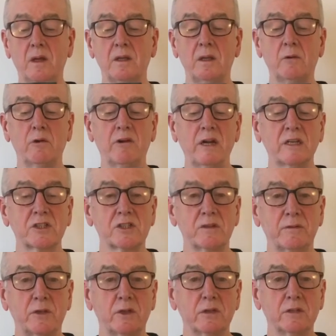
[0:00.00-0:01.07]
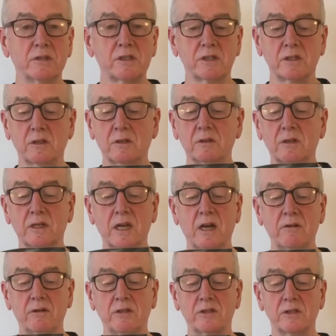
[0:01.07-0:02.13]
There were ranks of guns and gun
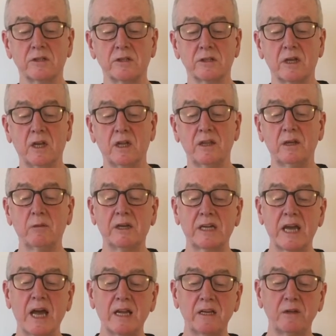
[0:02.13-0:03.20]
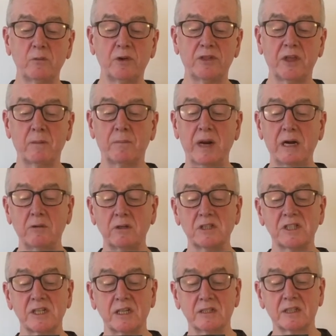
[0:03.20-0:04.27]
carriages. There were cannon with their barrels
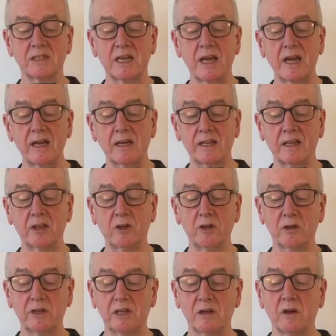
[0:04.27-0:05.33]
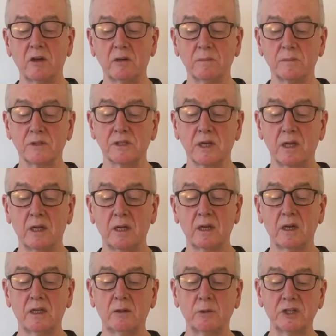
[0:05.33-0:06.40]
tilted high like yearning arms.
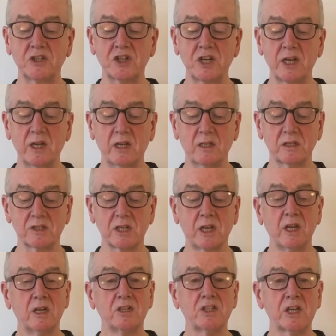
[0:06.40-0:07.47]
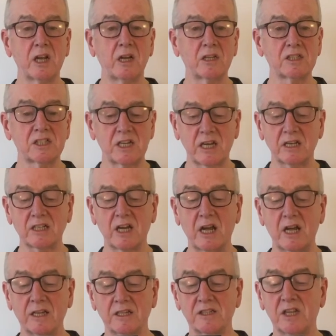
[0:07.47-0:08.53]
And there were shells stacked
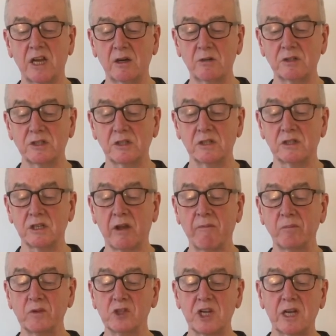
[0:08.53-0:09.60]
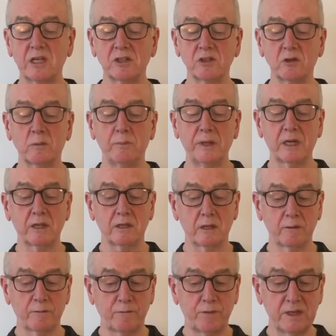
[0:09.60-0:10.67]
high as houses, shells no bigger than
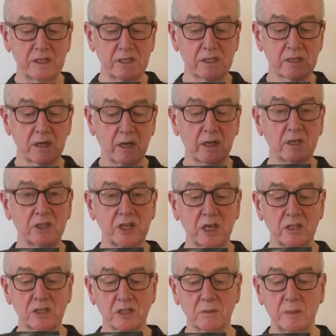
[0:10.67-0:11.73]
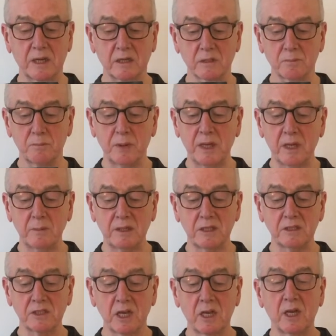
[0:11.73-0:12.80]
a fist, shells as big as
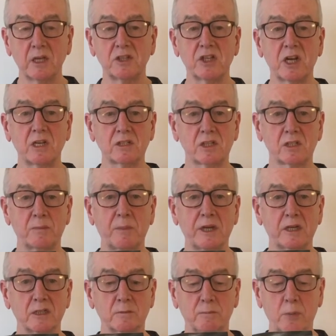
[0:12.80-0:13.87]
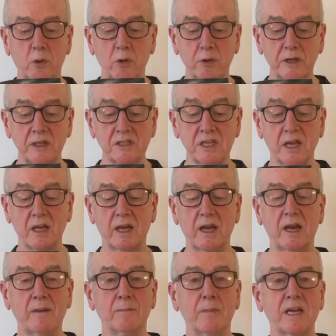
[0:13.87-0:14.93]
babies, shells as big as boys,
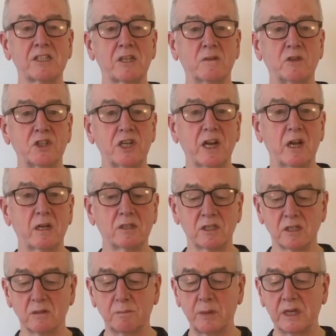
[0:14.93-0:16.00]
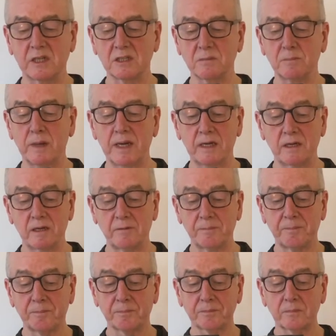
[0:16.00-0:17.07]
and massive shells as big as men.
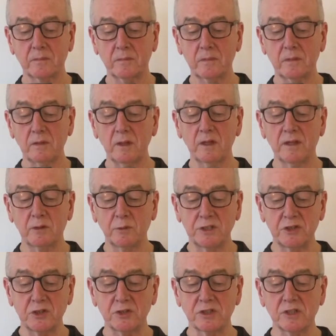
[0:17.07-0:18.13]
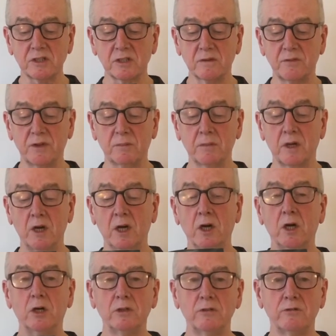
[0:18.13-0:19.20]
There were dozens of them,
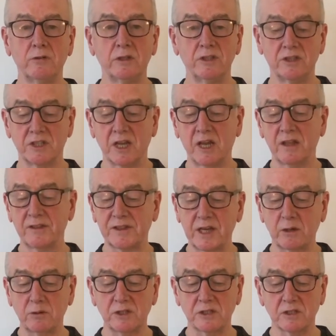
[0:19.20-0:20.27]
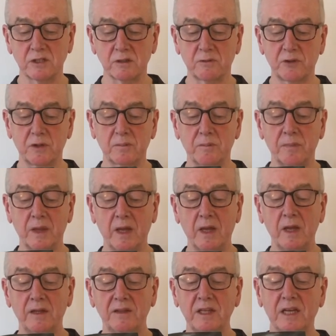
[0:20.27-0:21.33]
hundreds, thousands of them.
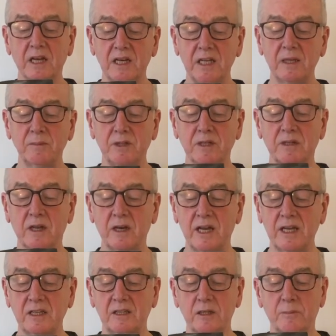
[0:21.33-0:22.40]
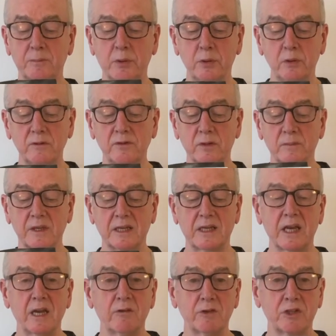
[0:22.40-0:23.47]
They gleamed in the light that poured from the
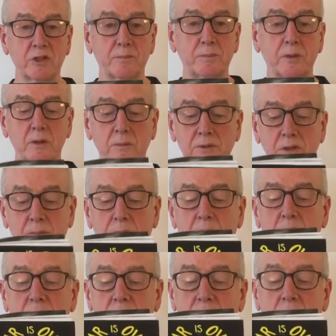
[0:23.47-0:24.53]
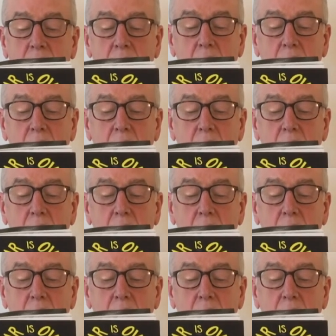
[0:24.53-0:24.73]
garish bulbs above.